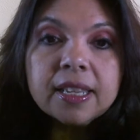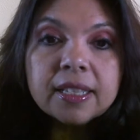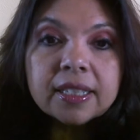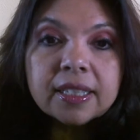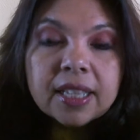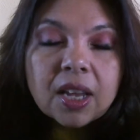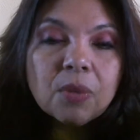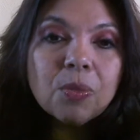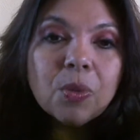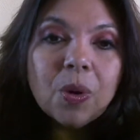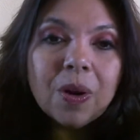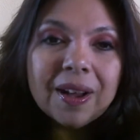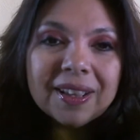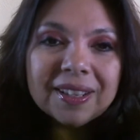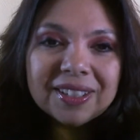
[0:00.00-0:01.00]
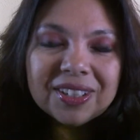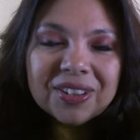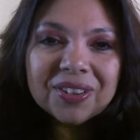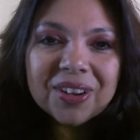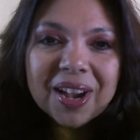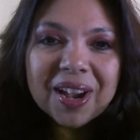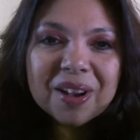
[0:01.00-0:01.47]
someone
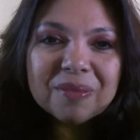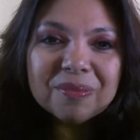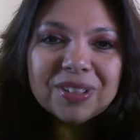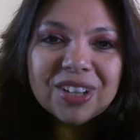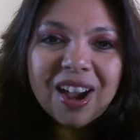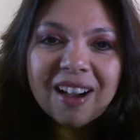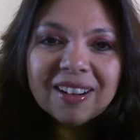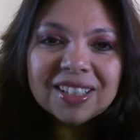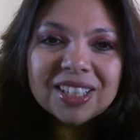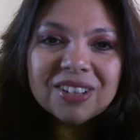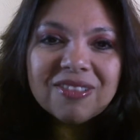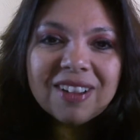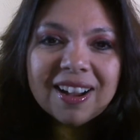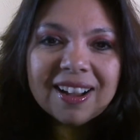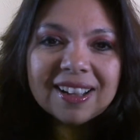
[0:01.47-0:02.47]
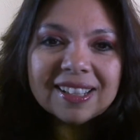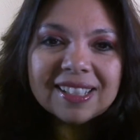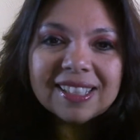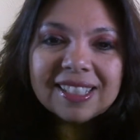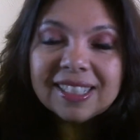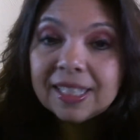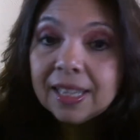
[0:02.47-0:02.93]
to come talk to
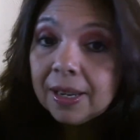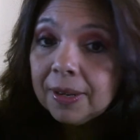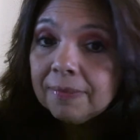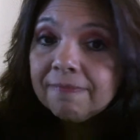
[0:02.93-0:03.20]
us